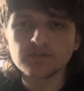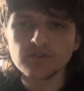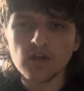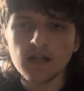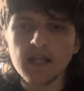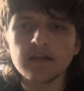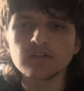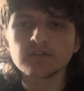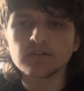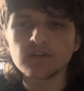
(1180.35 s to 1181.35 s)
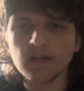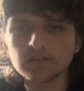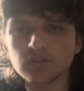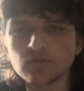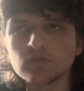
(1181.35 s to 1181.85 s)
Luke Cage,
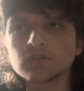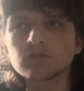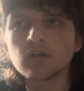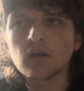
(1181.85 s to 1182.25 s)
Jessica Jones,